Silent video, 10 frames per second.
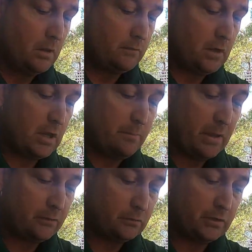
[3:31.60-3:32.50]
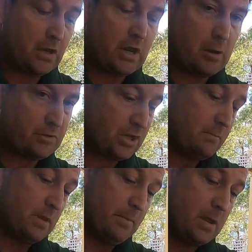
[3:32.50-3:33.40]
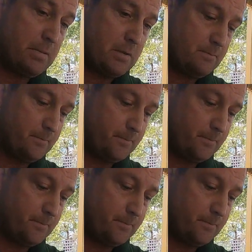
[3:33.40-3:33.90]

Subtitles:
So you get your pencil so you can help shape your paper.